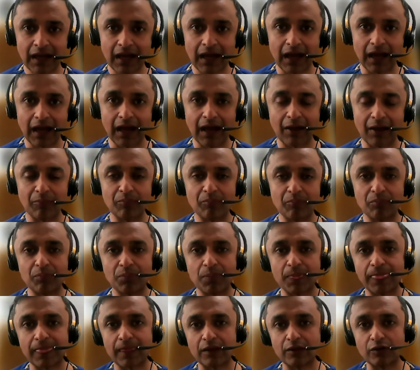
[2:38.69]
Um,
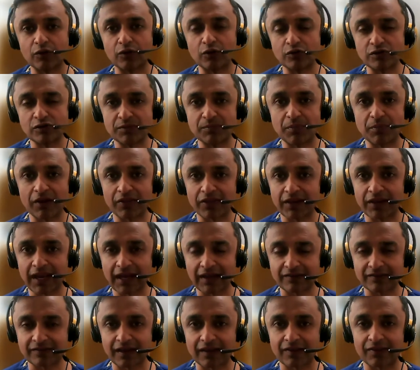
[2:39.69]
usually by the
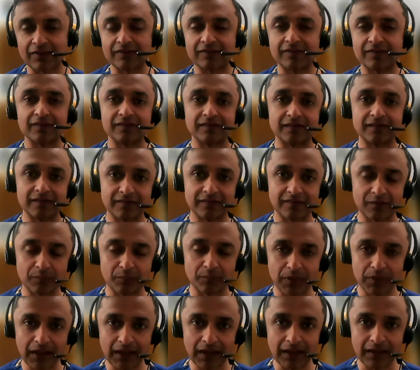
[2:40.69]
next day, this has
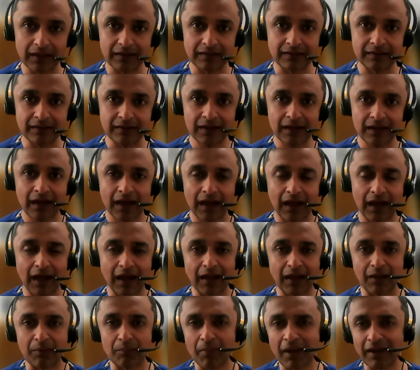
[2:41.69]
disappeared. Uh,
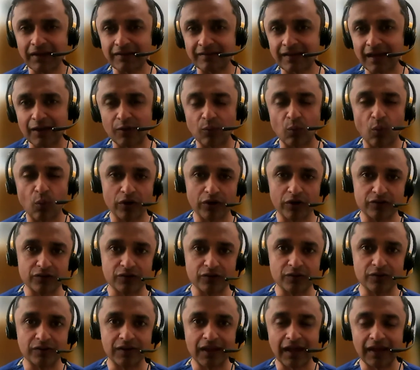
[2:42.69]
it may take one or
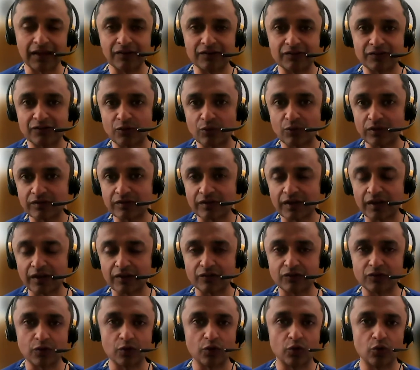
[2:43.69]
two days to return
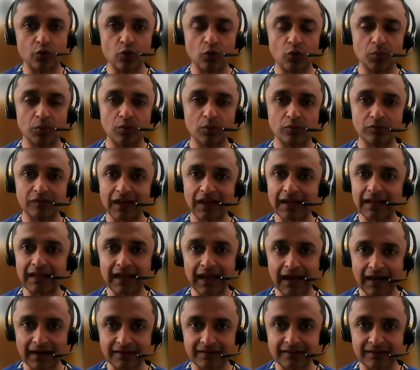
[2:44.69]
to your normal daily
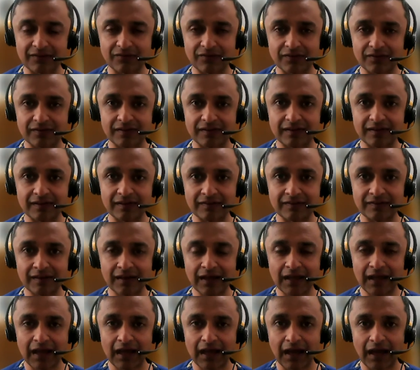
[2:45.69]
activities,
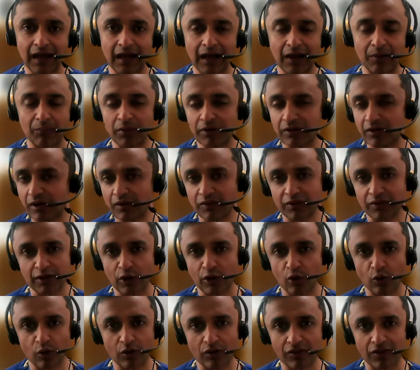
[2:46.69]
uh, but nothing
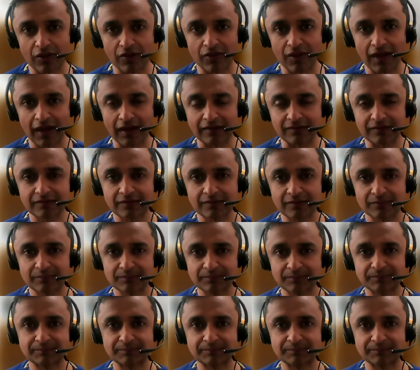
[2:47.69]
longer than that.